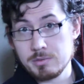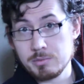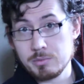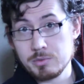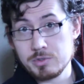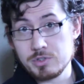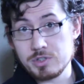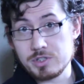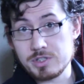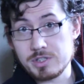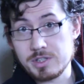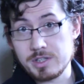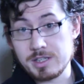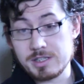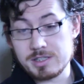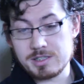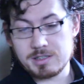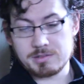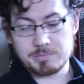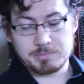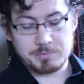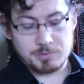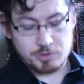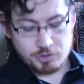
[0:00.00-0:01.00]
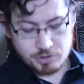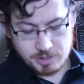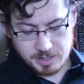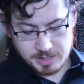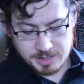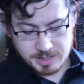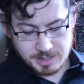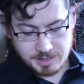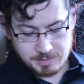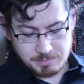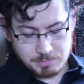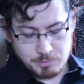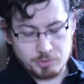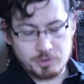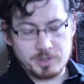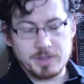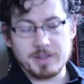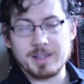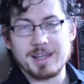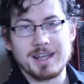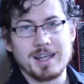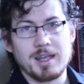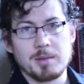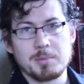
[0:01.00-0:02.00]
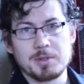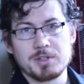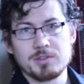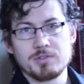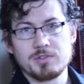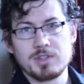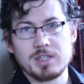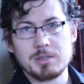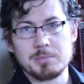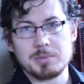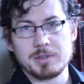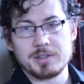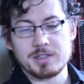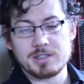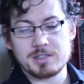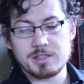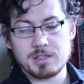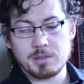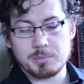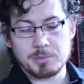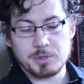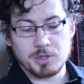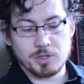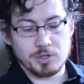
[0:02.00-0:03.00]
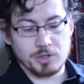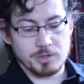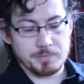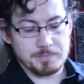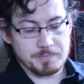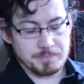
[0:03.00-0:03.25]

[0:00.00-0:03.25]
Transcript: Which is this. I'm trying to get more into the habit of keeping this up here.